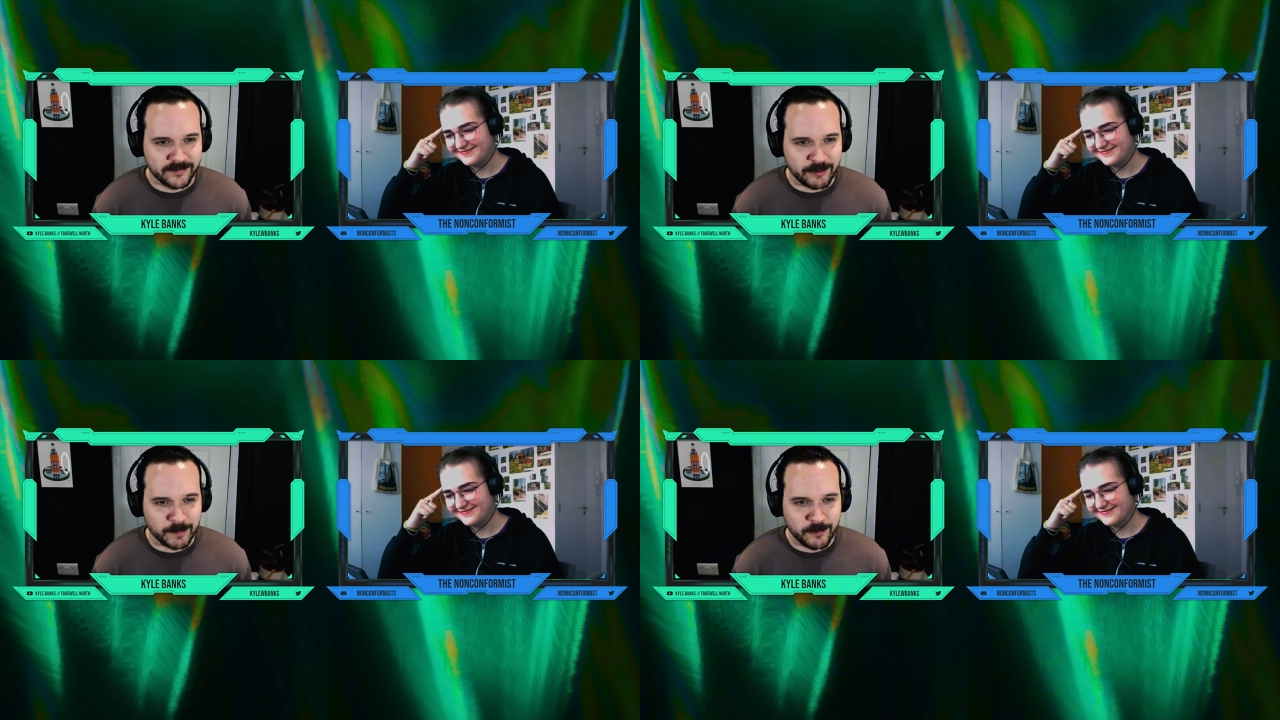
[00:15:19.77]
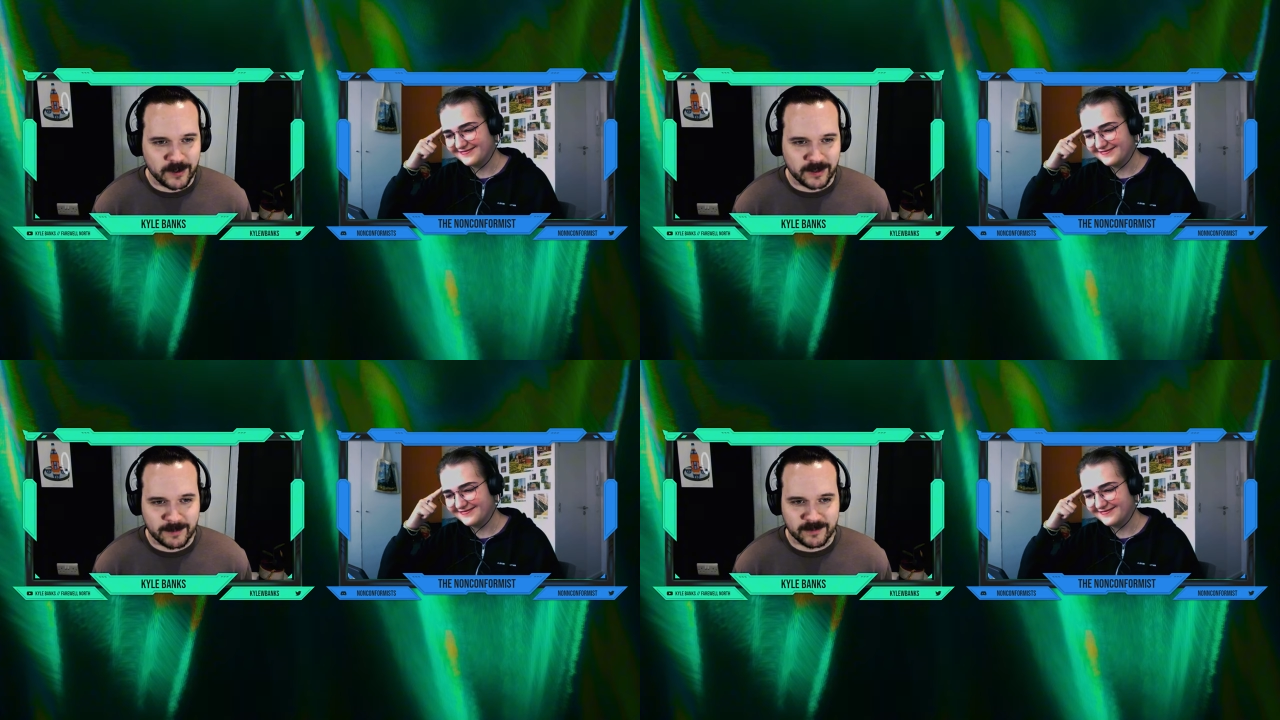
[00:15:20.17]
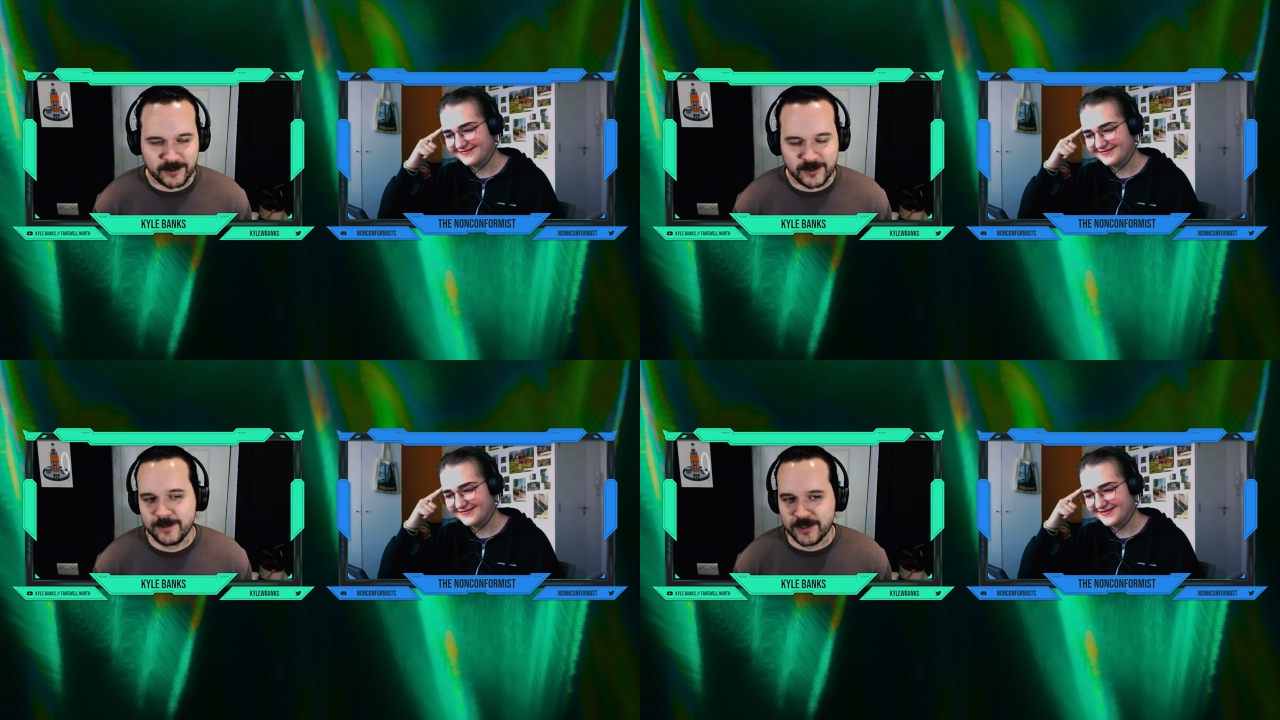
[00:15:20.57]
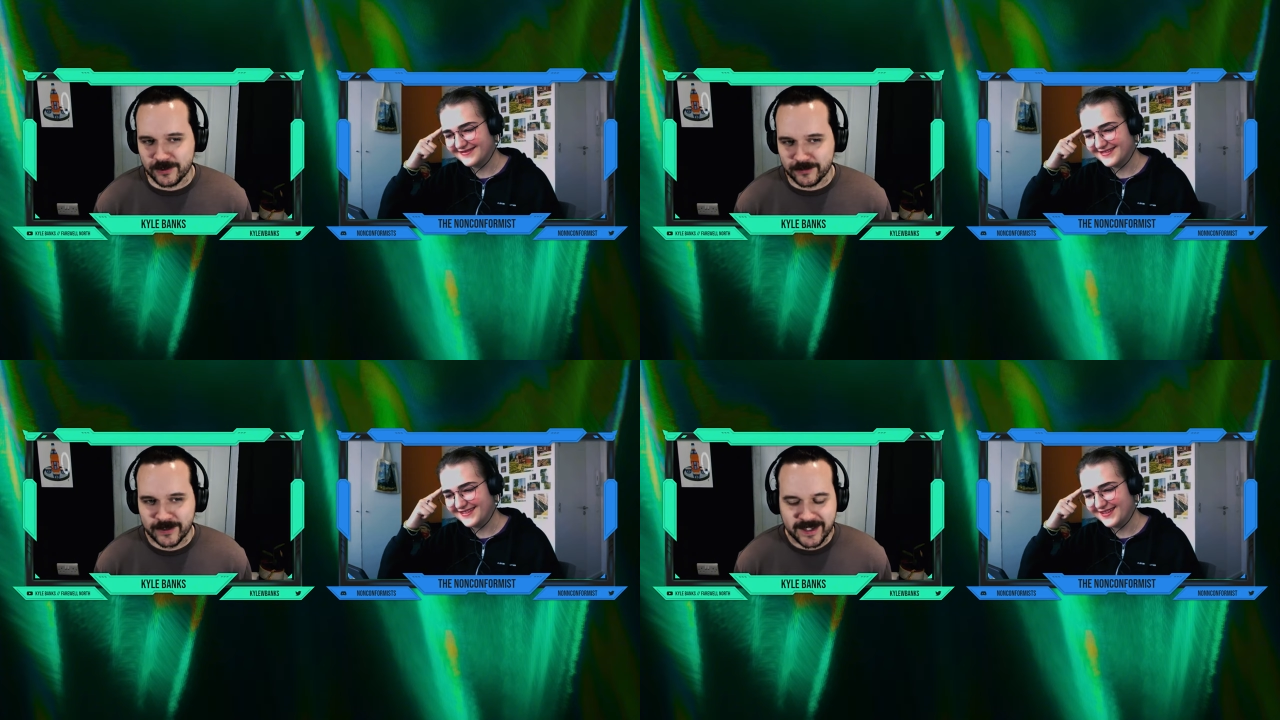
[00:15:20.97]
Speaker 1: favorite people on Game Dev
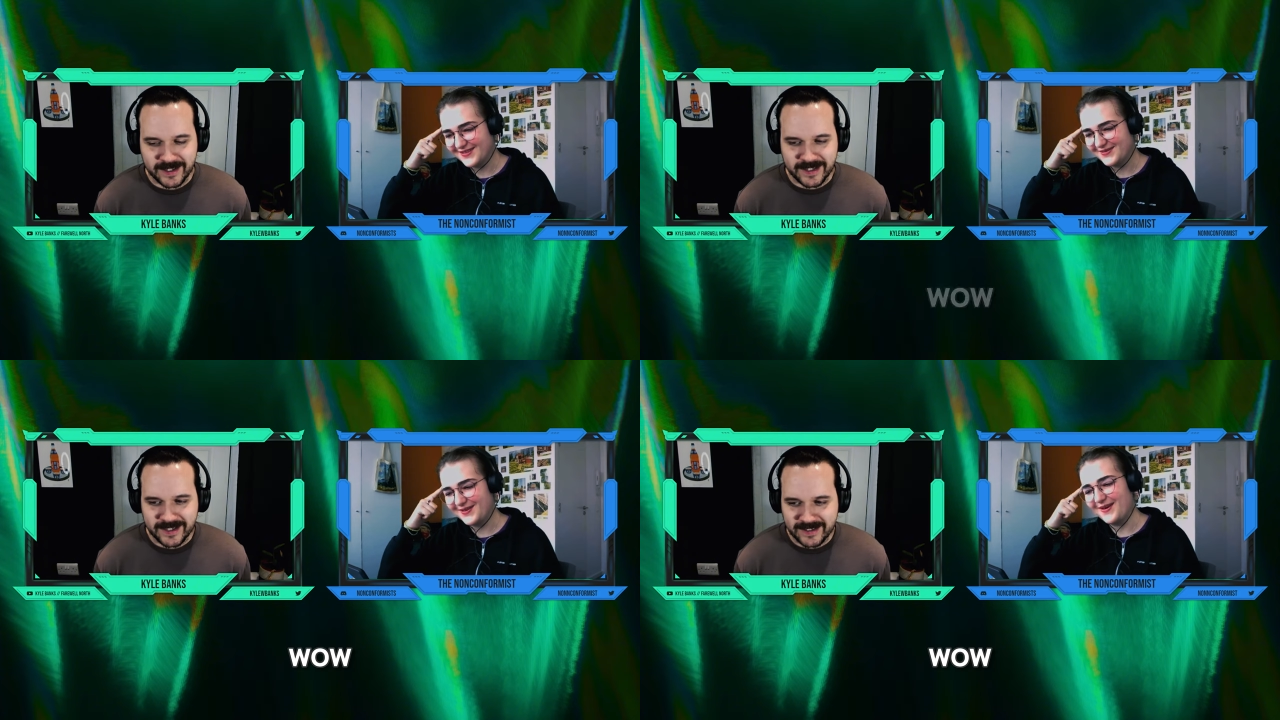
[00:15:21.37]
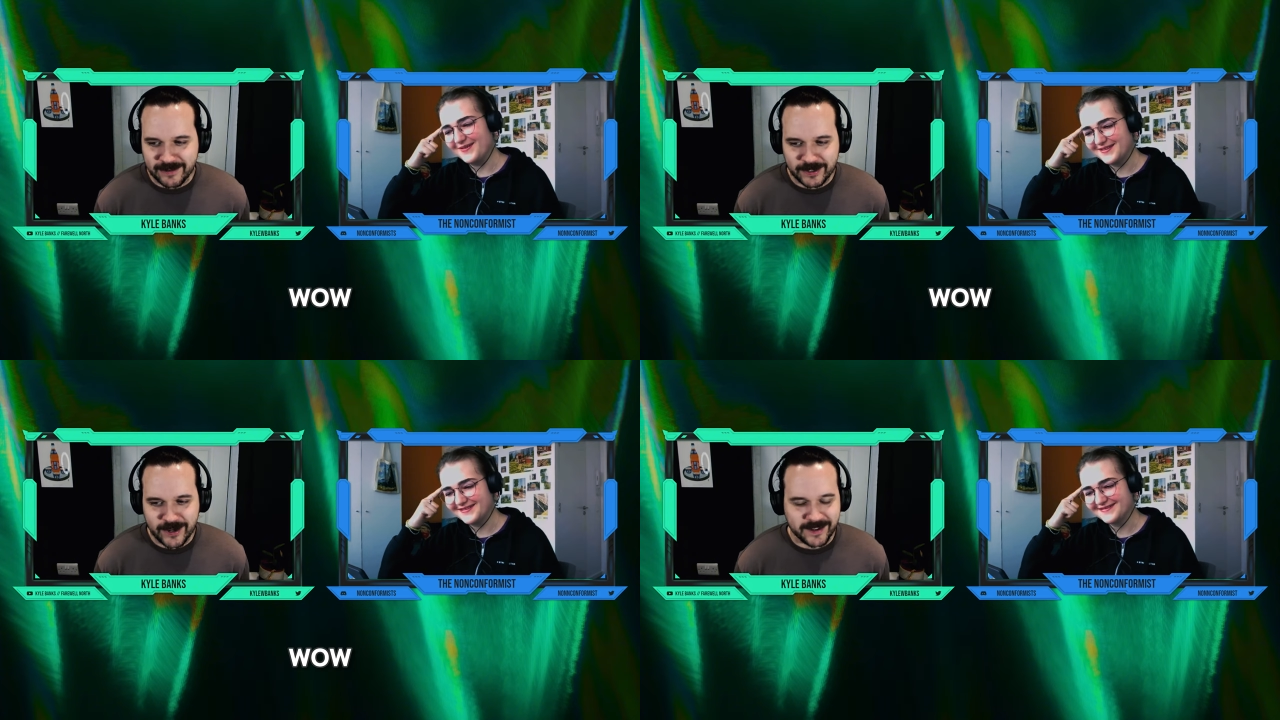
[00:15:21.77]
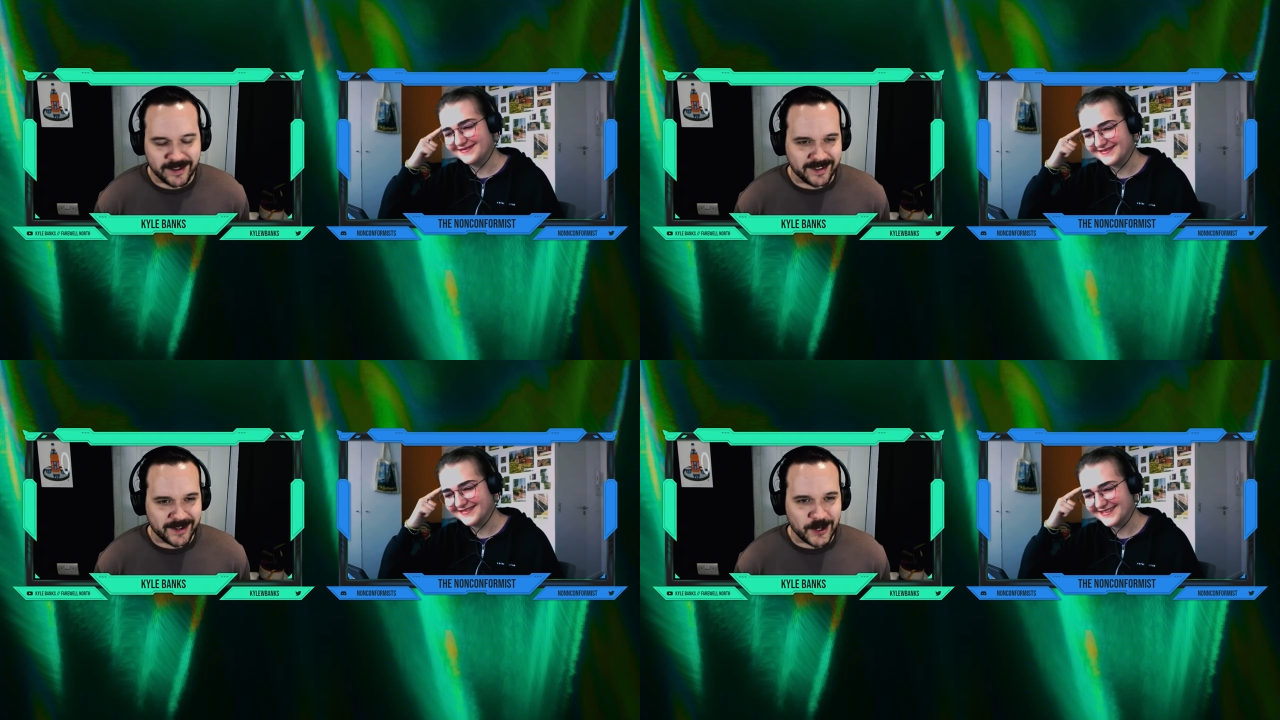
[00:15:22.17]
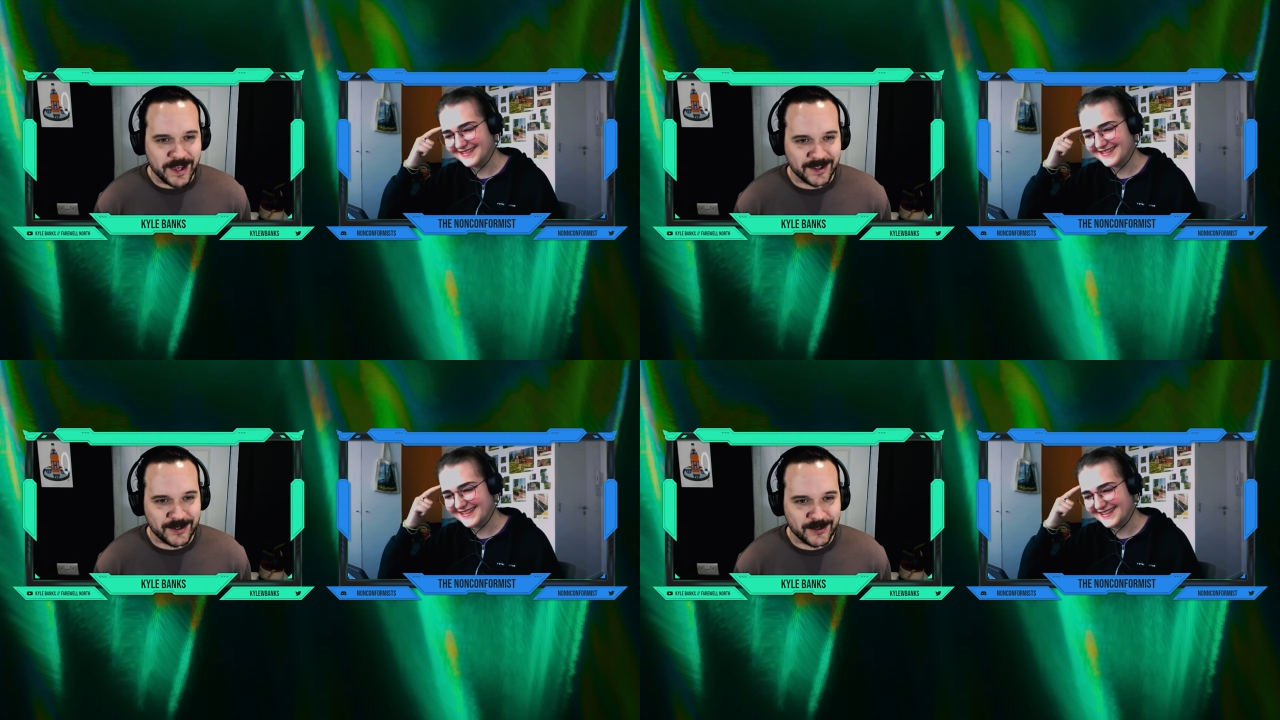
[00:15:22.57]
YouTube. So you've definitely got a,
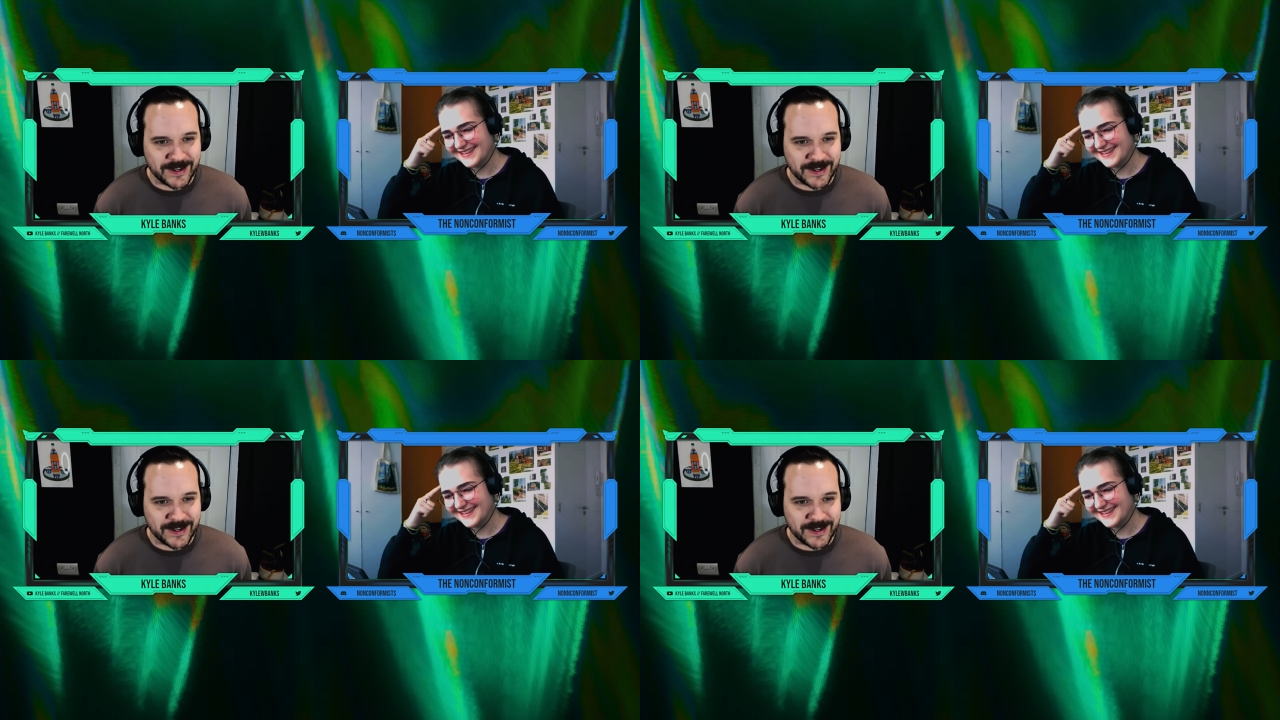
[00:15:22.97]
a